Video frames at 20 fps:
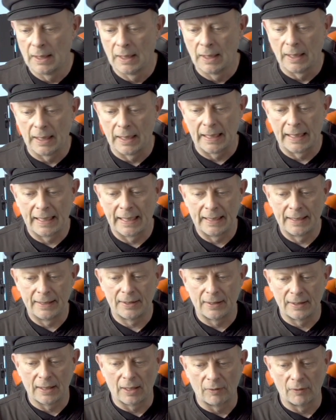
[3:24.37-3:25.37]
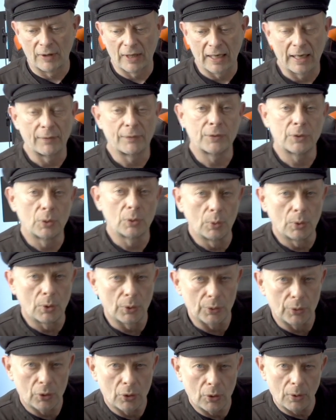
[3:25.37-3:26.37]
And now we have 2
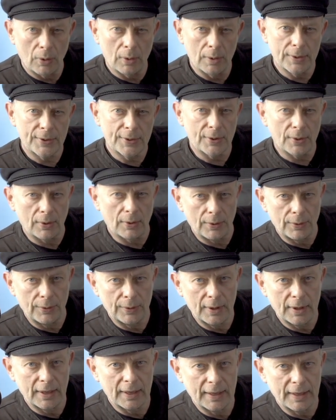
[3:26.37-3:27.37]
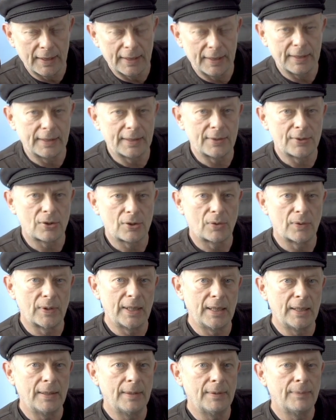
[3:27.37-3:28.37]
controls on the
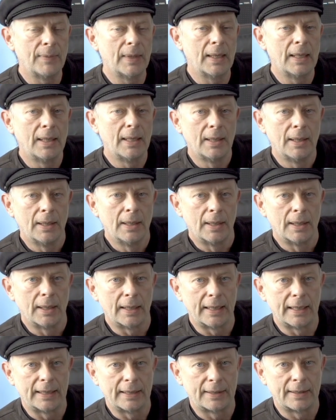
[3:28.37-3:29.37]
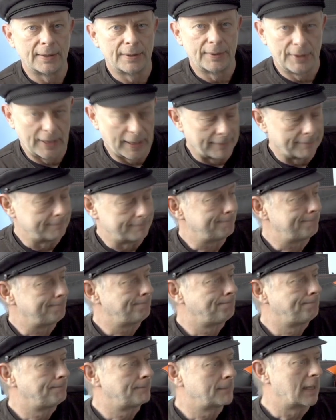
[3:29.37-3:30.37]
screen. And yeah,
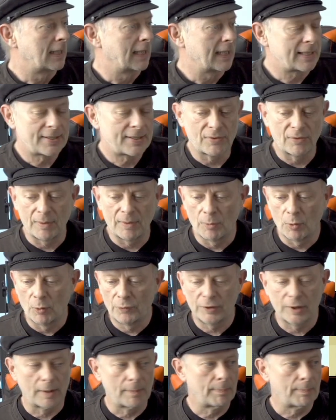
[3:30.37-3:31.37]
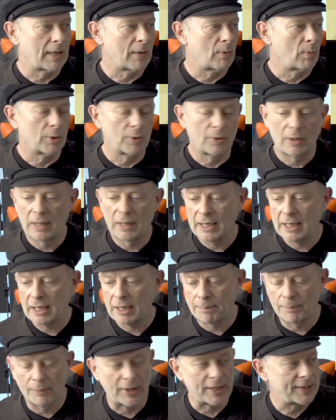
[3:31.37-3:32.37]
let's remove them by one
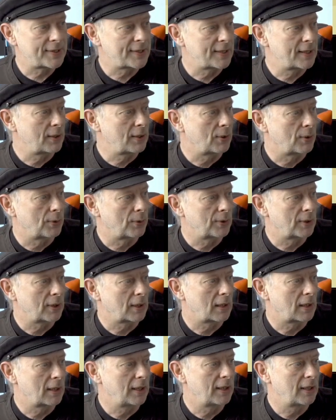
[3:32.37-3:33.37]
click, pressing on the clear